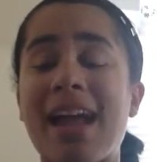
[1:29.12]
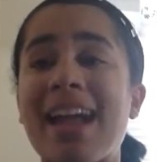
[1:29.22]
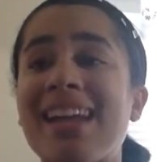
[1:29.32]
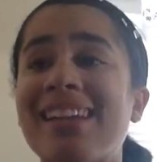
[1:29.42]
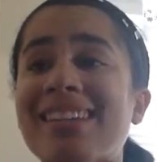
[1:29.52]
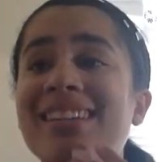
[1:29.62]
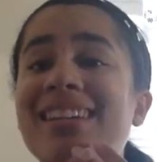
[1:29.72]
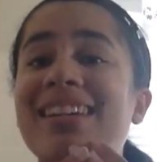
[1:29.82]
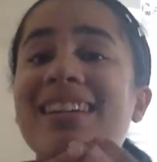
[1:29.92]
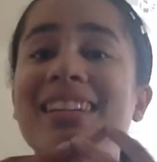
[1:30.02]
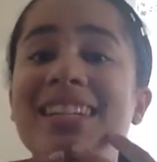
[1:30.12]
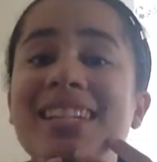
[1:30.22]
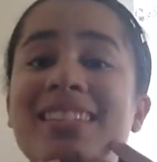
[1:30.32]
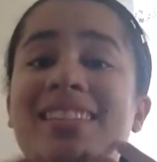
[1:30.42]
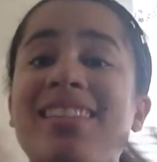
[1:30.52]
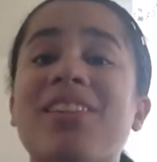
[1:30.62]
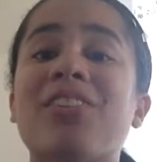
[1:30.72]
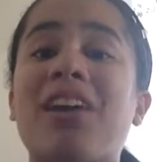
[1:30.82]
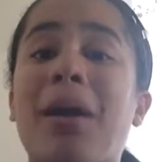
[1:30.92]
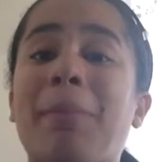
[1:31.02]
And he
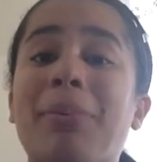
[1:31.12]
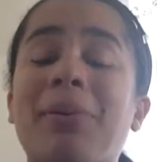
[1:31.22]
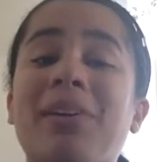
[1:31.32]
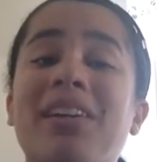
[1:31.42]
teared up.